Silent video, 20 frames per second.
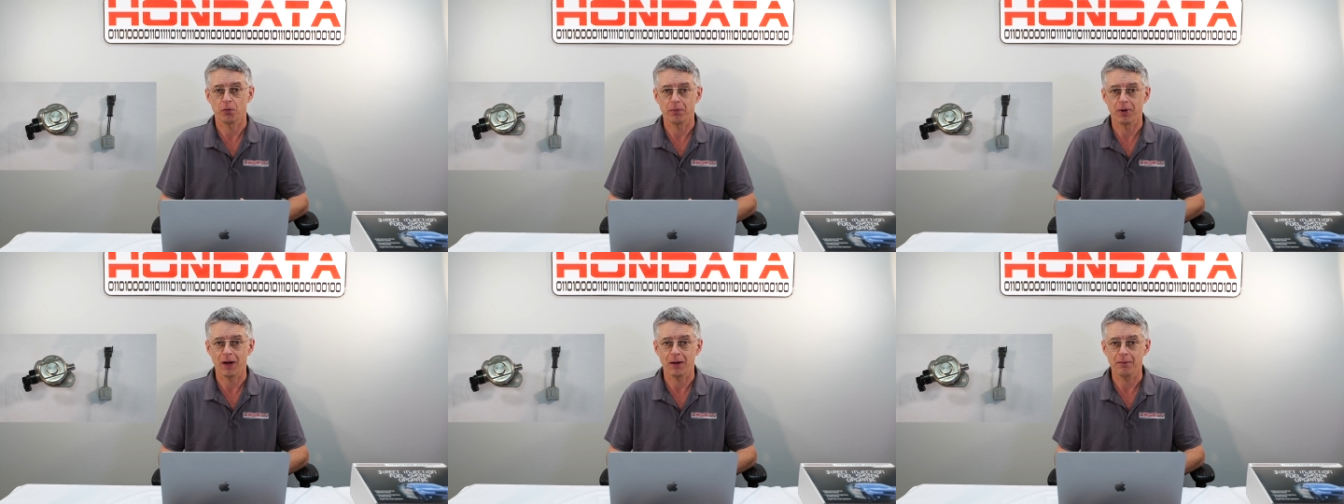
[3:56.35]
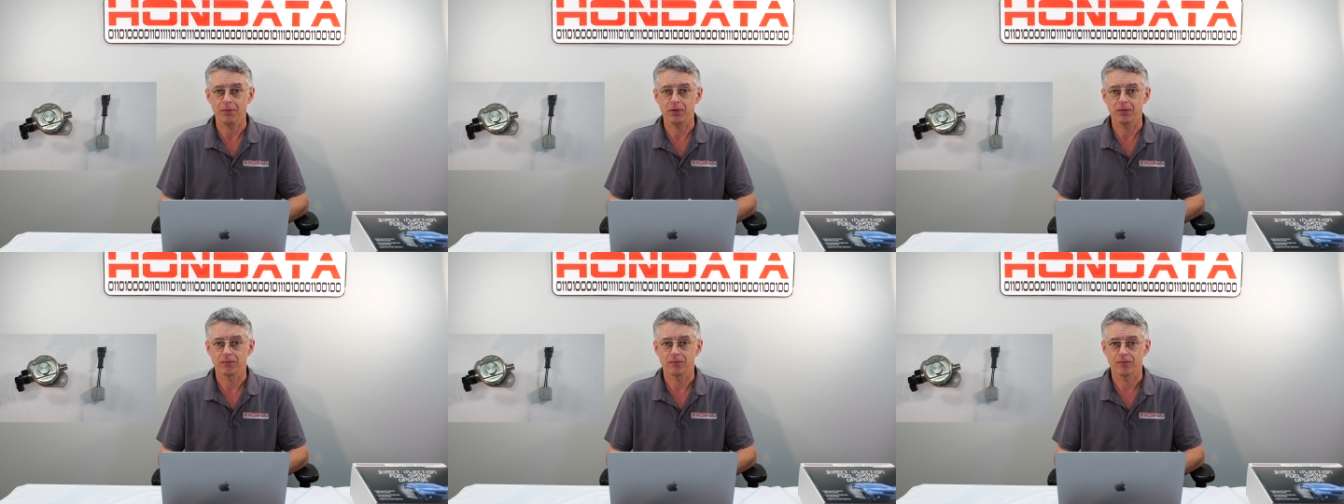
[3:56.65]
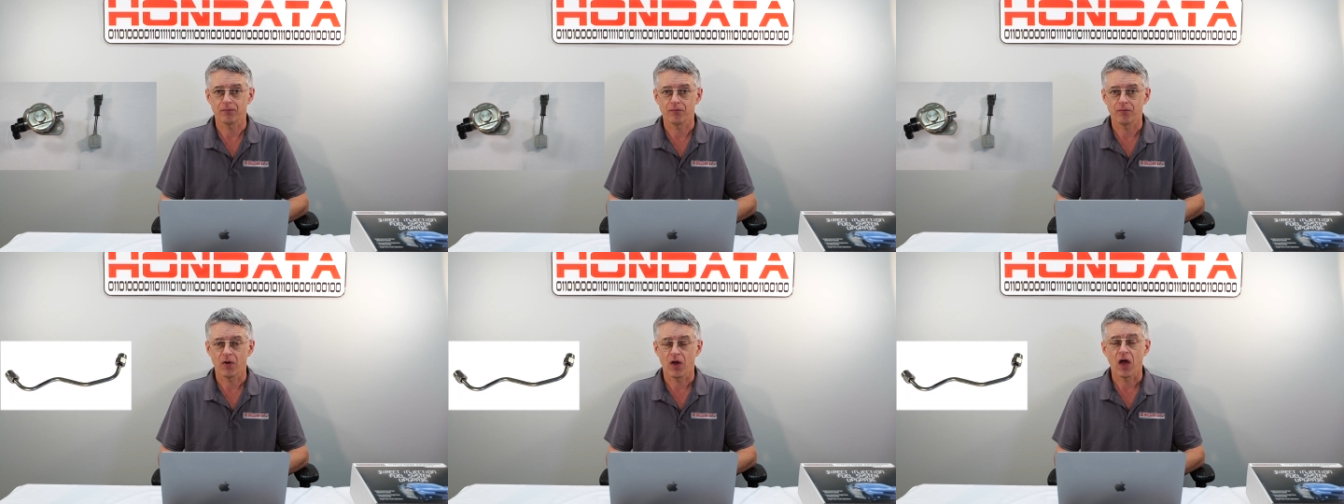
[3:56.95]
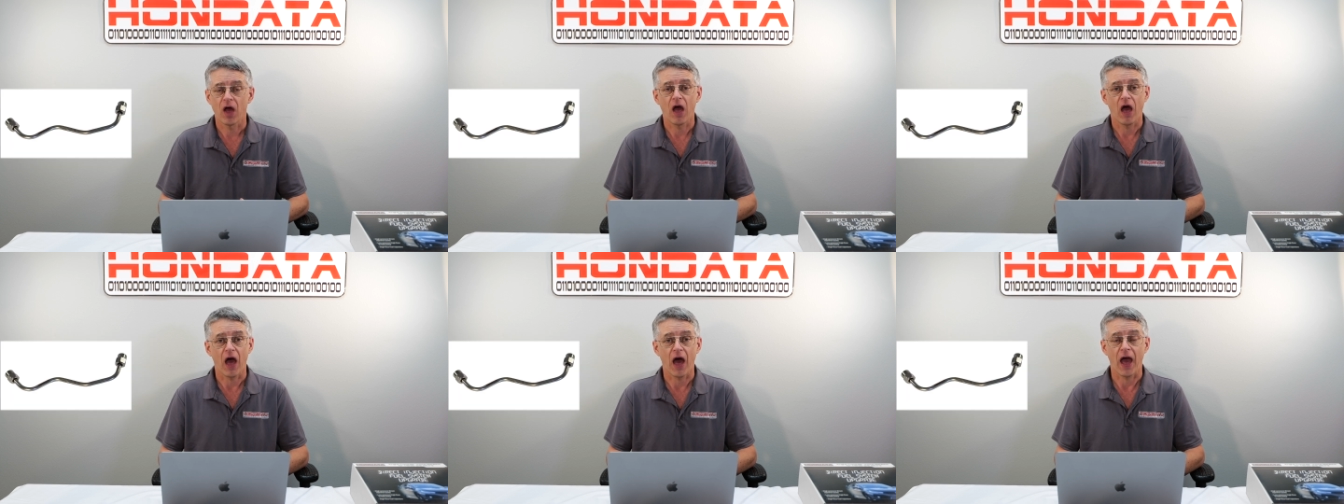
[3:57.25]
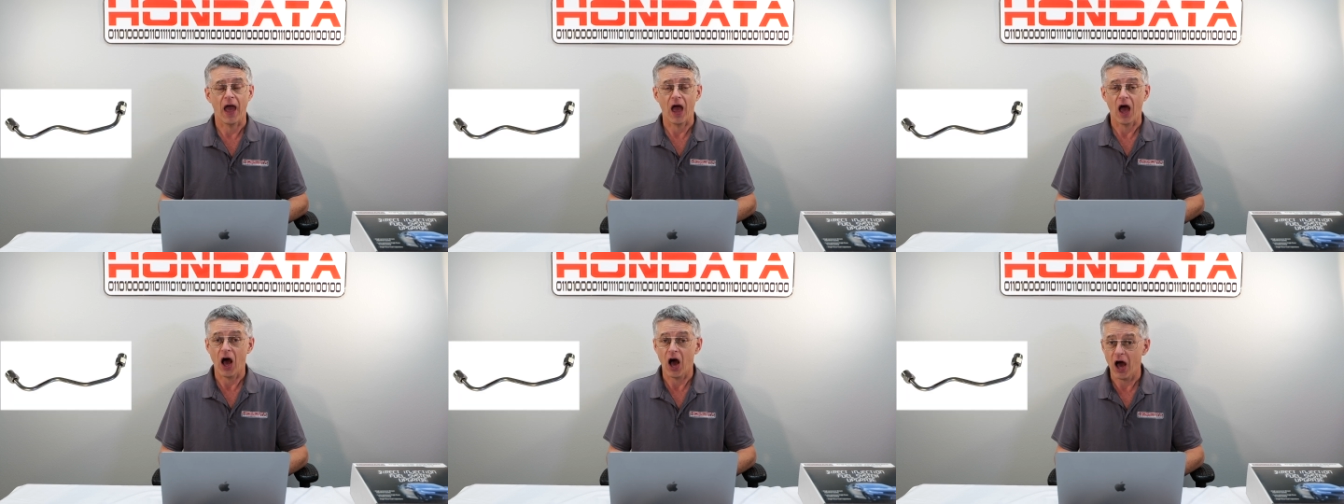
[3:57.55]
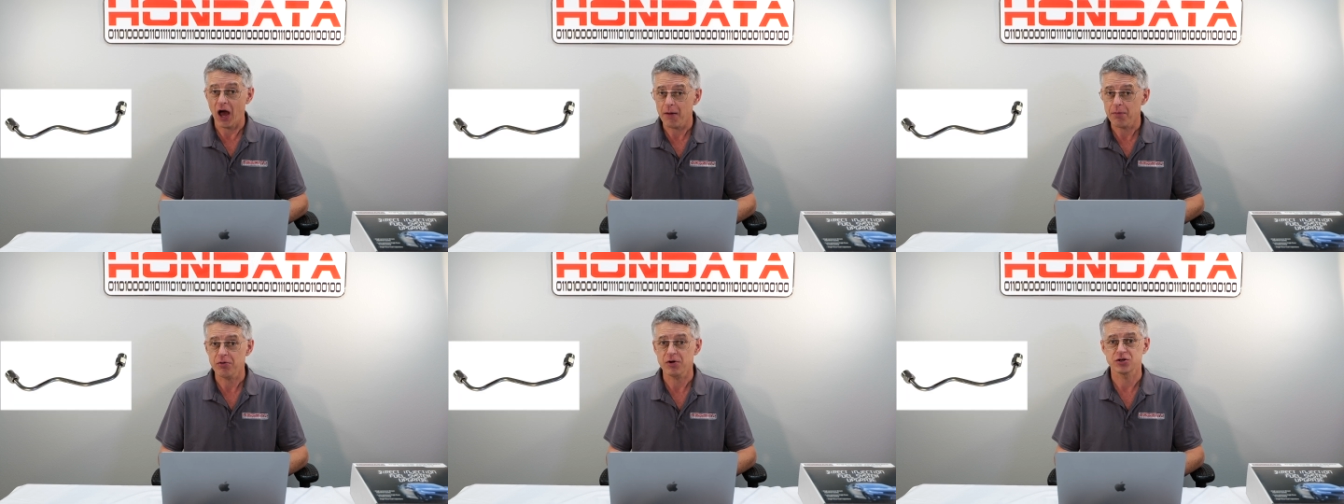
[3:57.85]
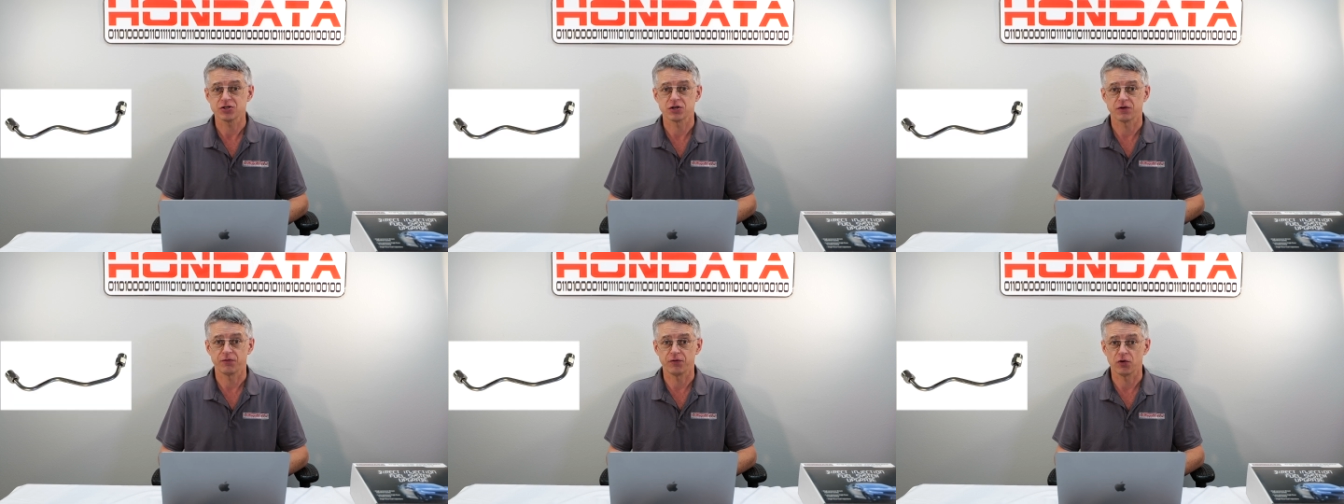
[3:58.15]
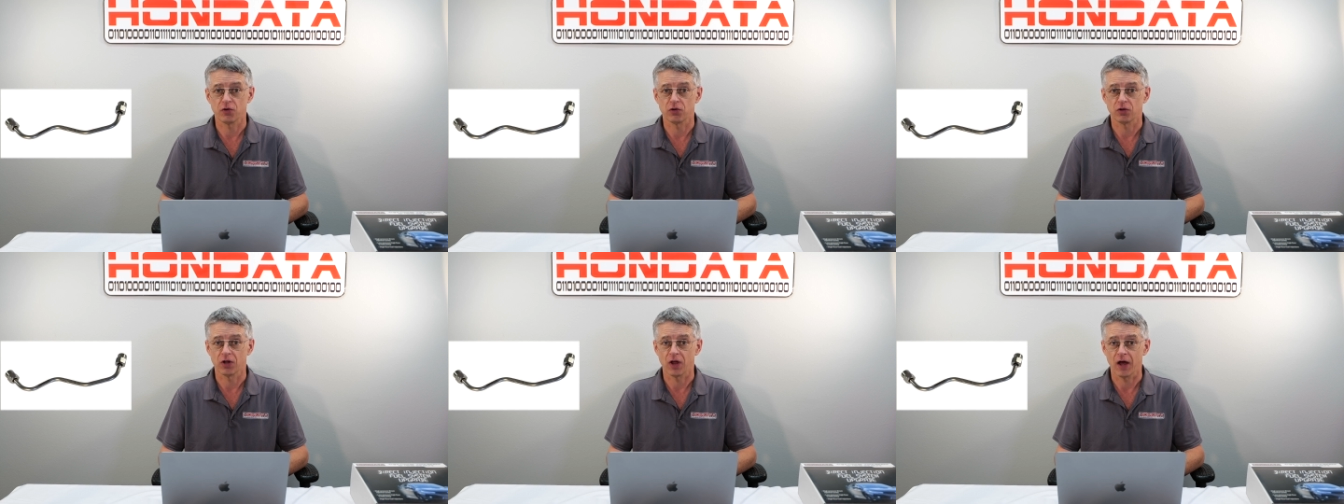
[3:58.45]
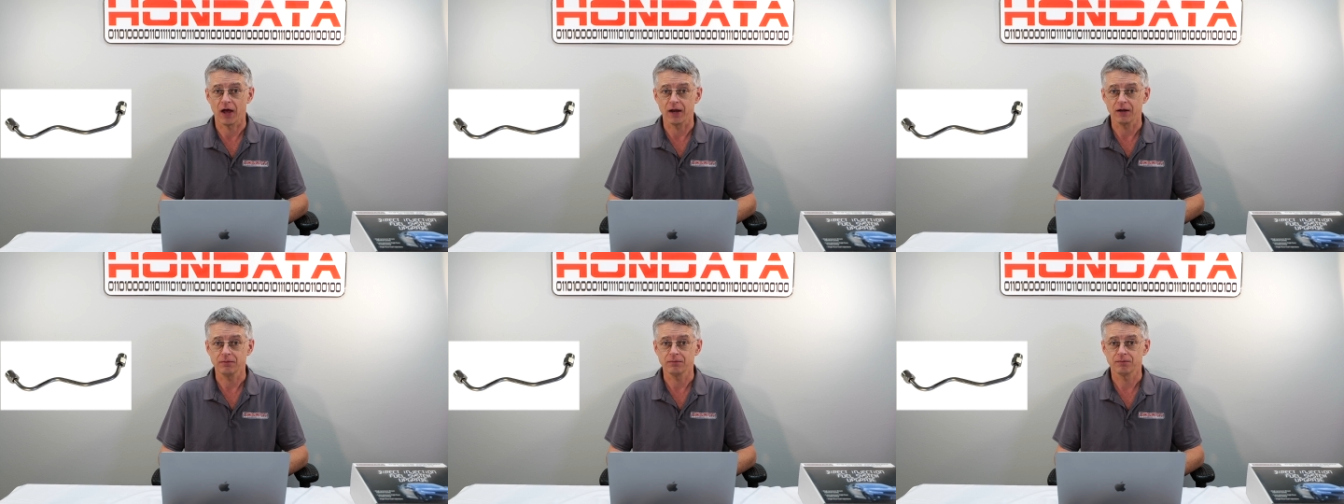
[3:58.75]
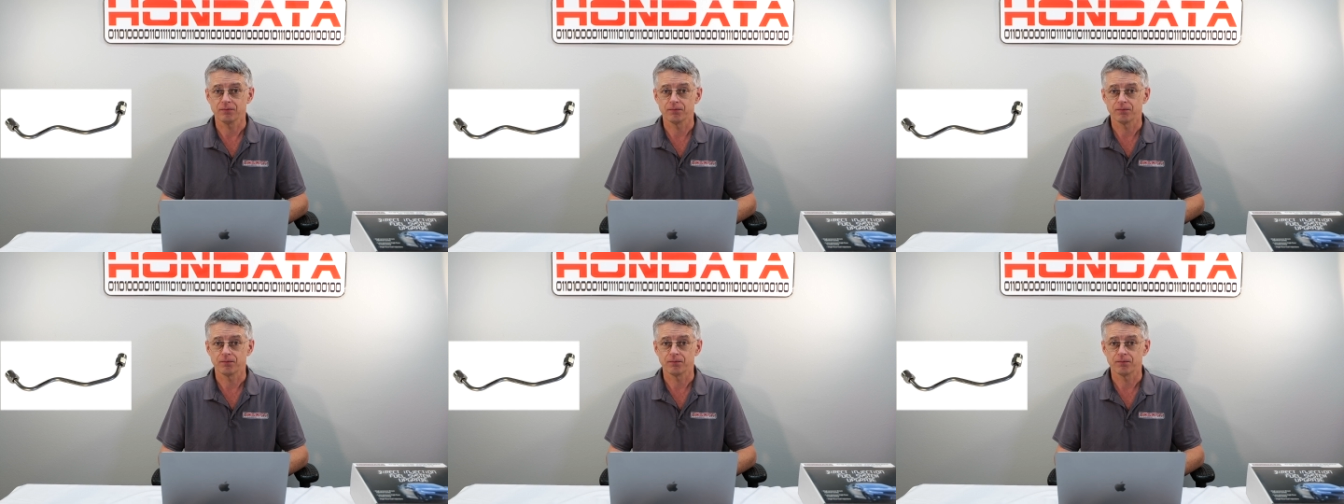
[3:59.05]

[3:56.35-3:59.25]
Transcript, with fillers: pump, a high-pressure fuel line,